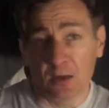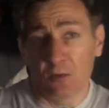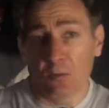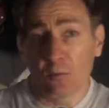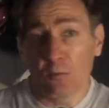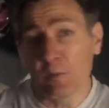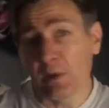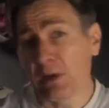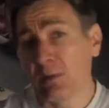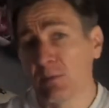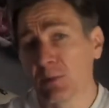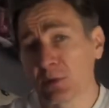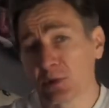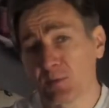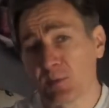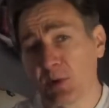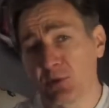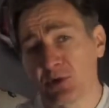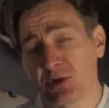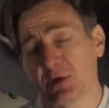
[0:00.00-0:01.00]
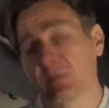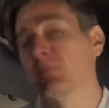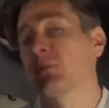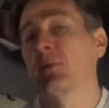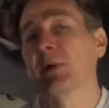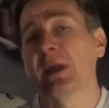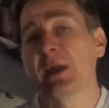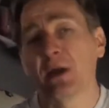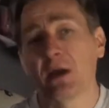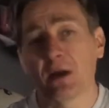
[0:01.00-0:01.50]
we were supposed to
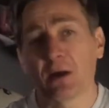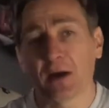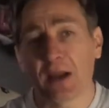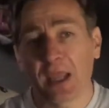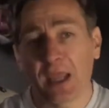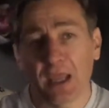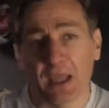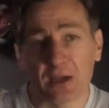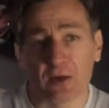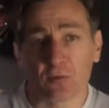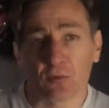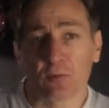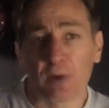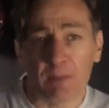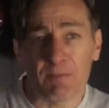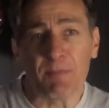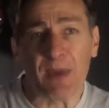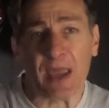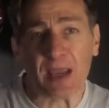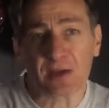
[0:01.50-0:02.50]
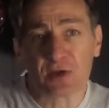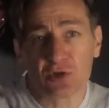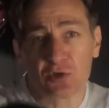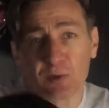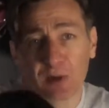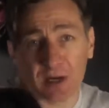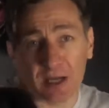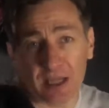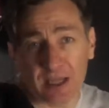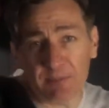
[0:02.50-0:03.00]
bring our hand right back to
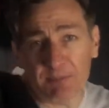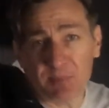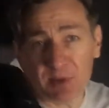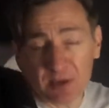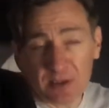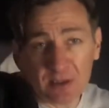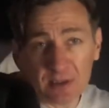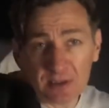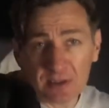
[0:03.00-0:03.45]
our hip,